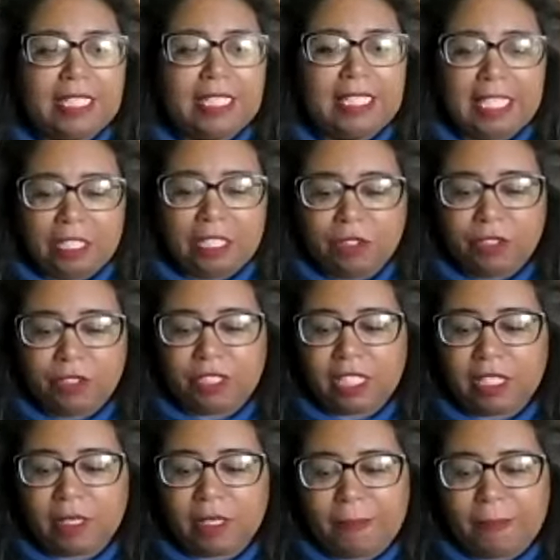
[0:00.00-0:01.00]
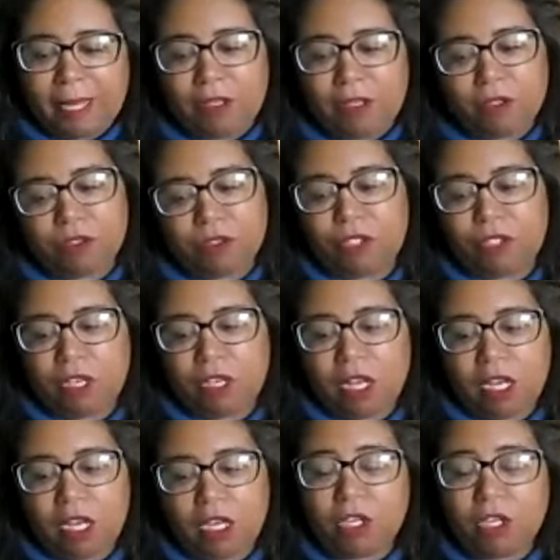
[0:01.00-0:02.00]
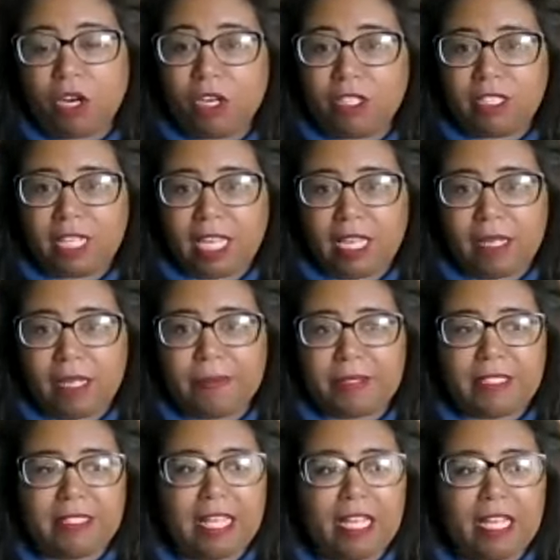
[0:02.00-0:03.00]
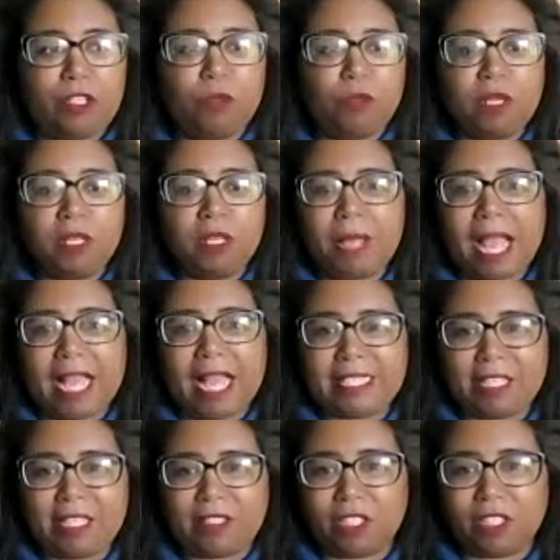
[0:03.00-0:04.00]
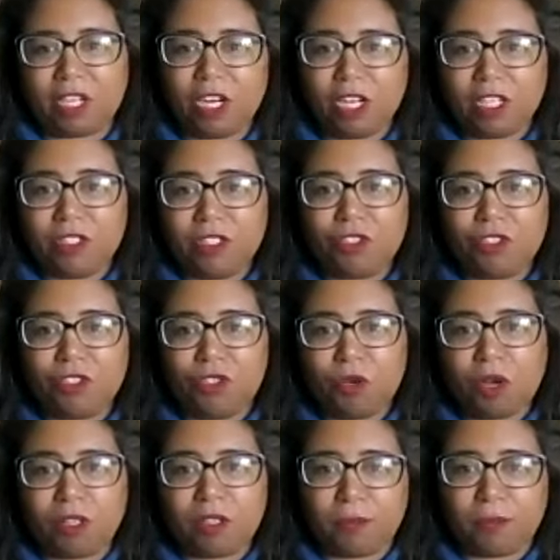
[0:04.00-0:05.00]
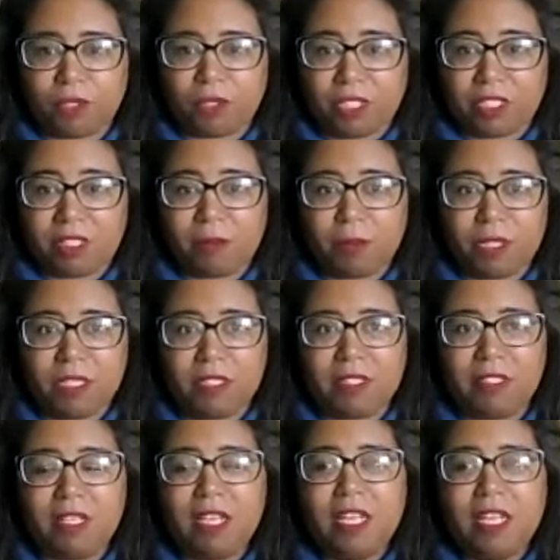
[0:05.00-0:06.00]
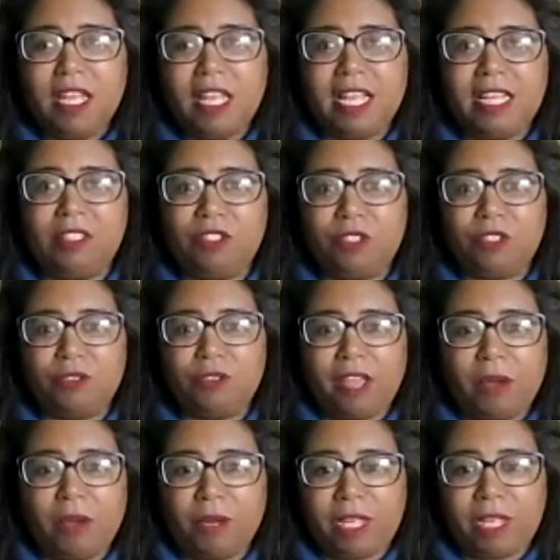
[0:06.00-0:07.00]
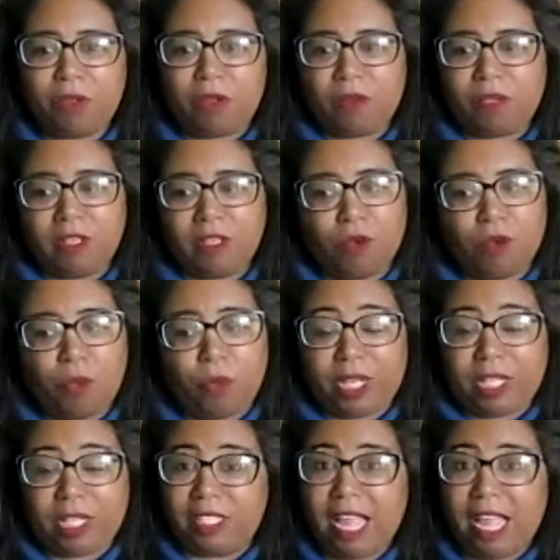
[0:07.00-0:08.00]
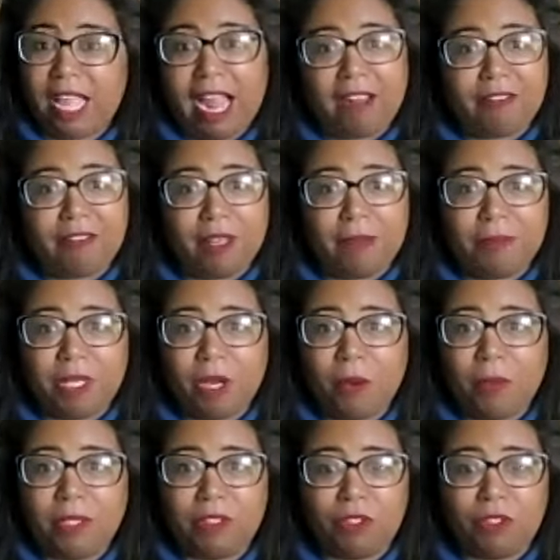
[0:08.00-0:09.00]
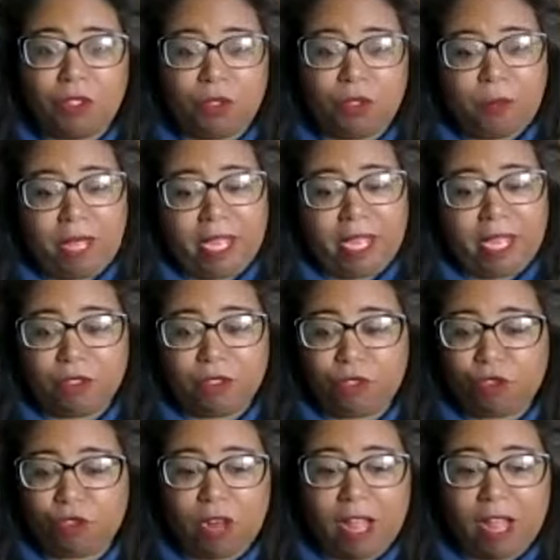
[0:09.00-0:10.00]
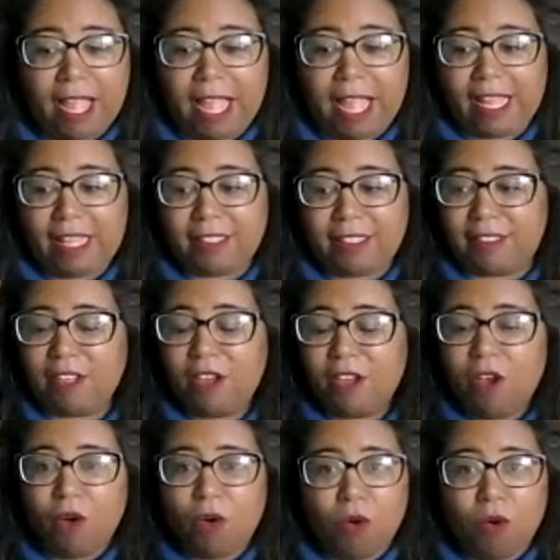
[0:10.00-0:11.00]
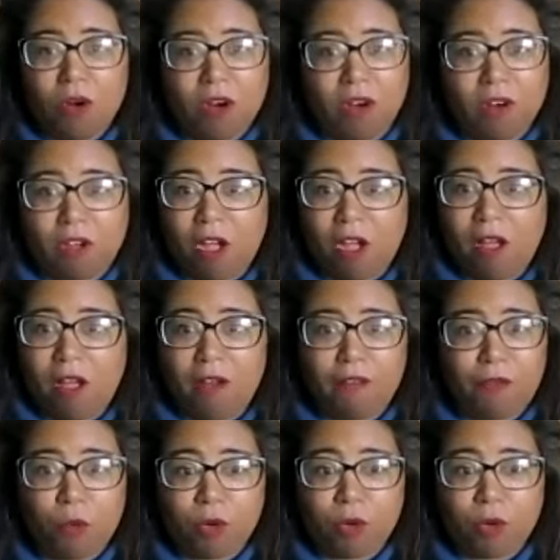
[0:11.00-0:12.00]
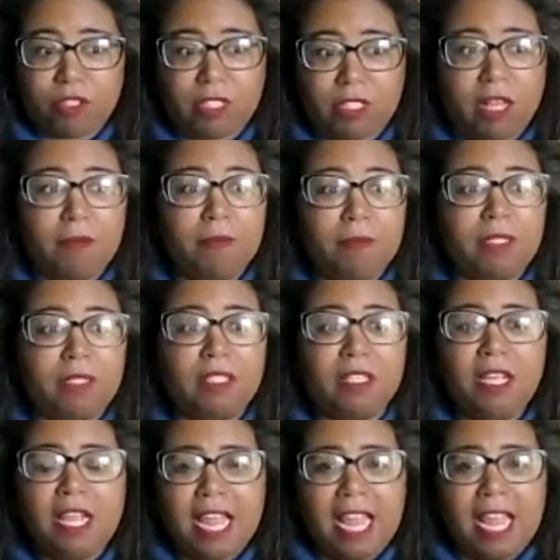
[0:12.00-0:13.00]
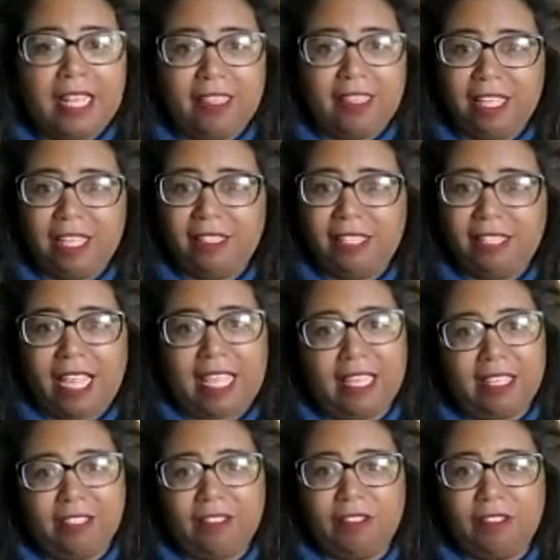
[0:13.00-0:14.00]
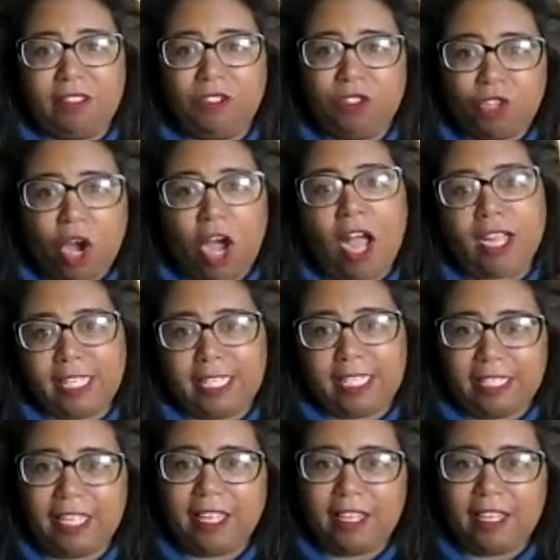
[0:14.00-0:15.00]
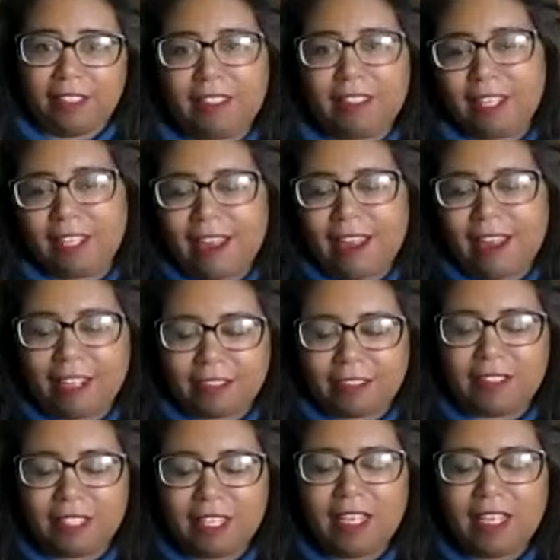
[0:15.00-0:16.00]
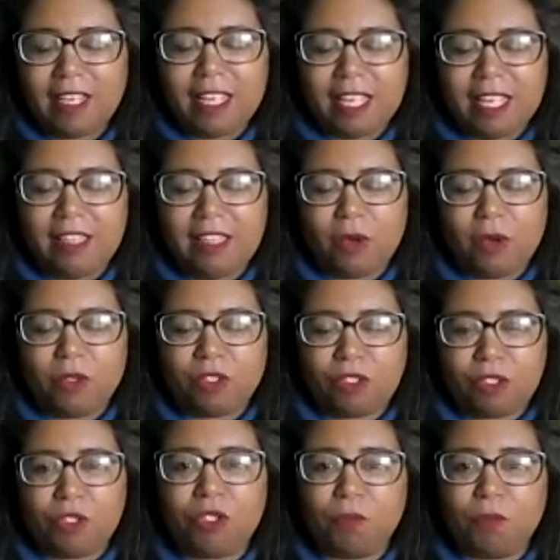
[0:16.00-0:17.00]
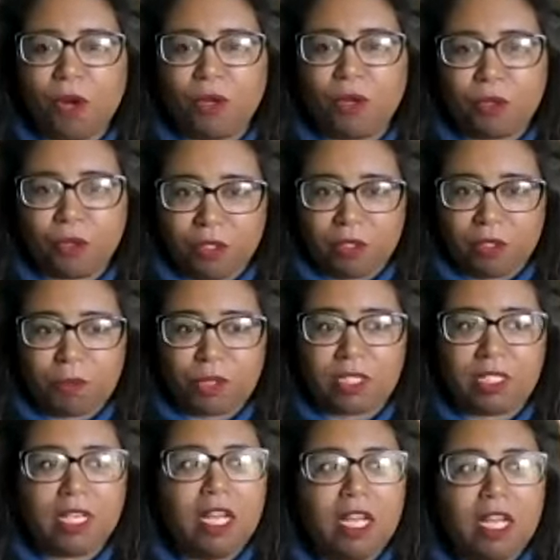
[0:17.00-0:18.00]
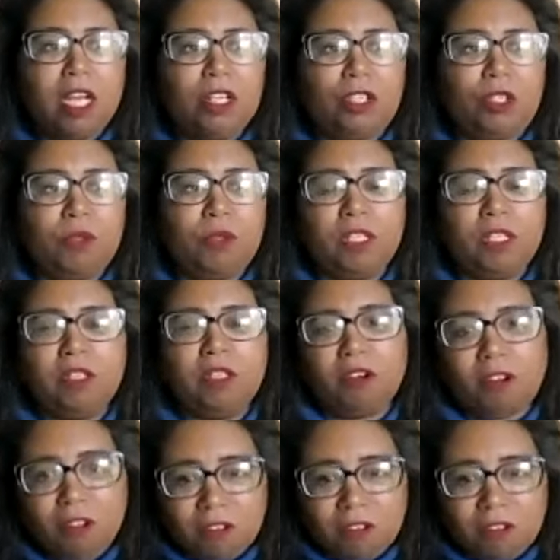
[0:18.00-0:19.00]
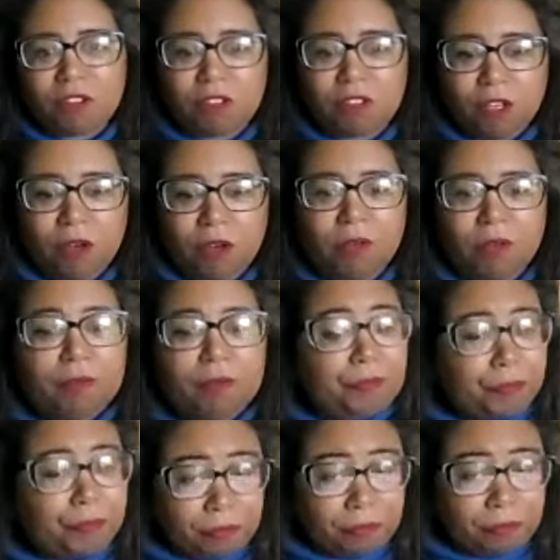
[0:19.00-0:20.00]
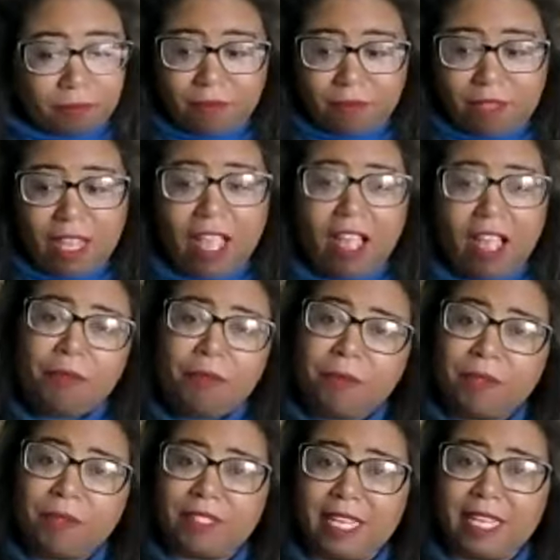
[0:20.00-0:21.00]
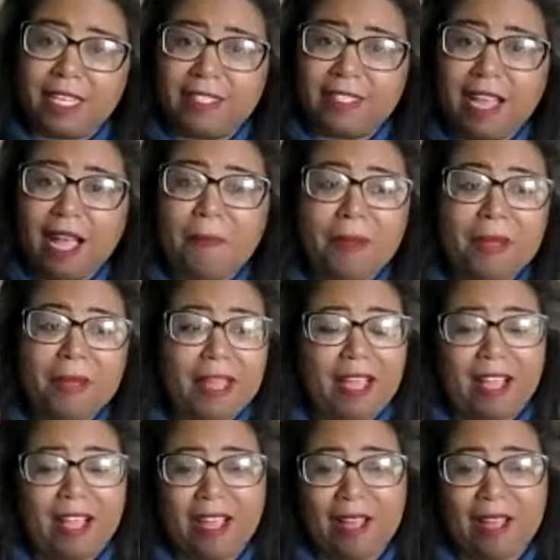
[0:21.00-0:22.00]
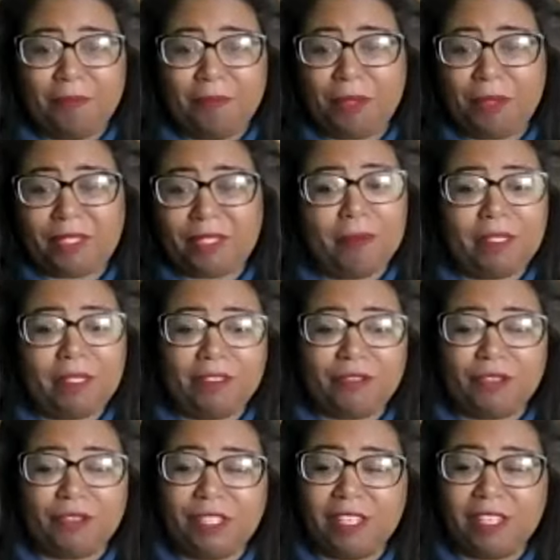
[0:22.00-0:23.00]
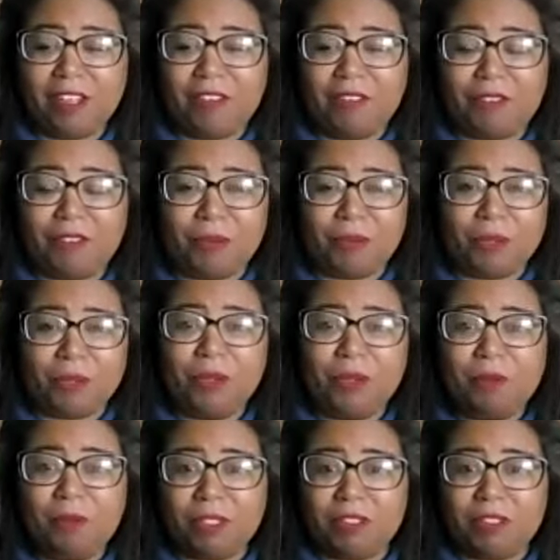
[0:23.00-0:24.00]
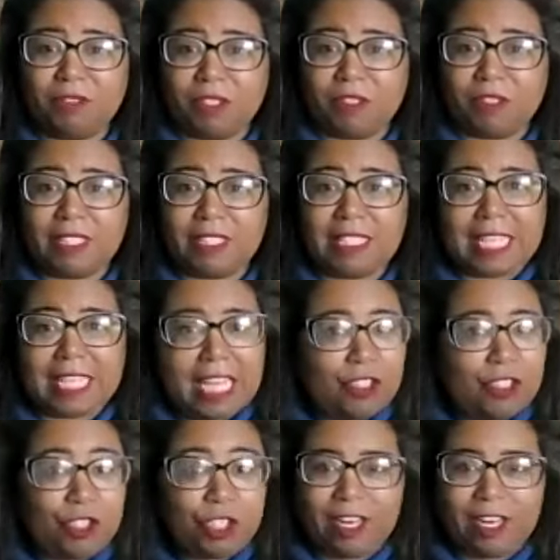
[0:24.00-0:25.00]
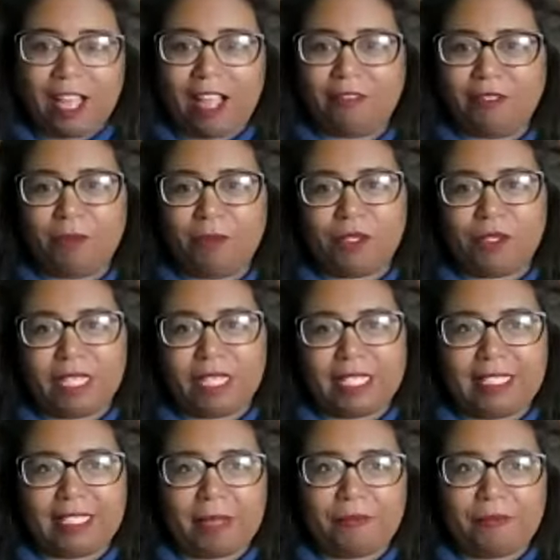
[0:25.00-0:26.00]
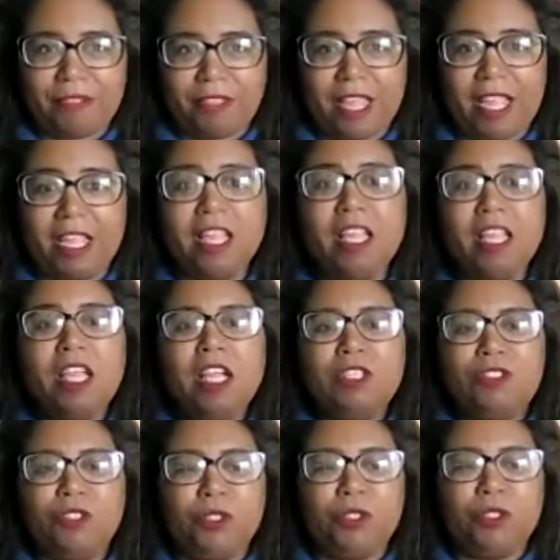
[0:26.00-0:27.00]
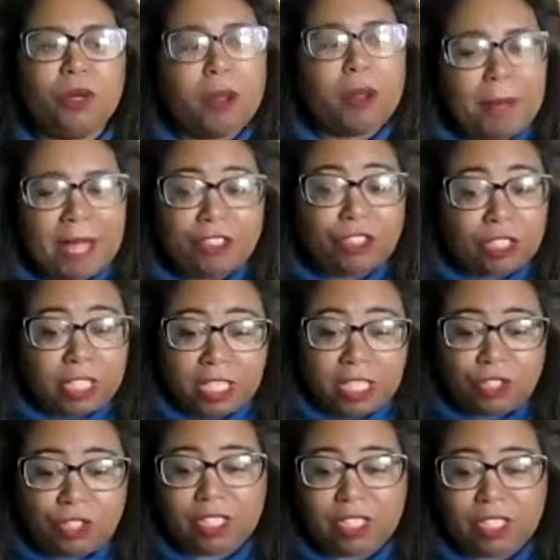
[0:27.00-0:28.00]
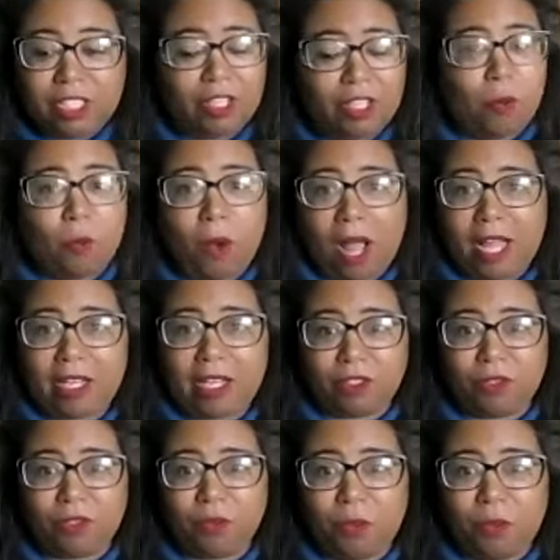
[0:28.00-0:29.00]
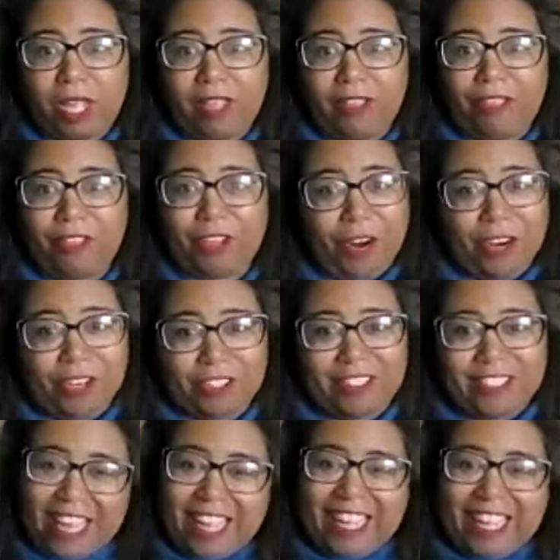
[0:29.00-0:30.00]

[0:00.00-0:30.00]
The other thing about card games is that you can pass out the cards to all the participants. And so that way you can quickly have them go into pairs, triads, or foursomes, and then they can talk and connect in those small groups. You can also have people stand up, put them in the front of the room or the front of the stage and have them do that same thing. So your imagination can go wild with cards.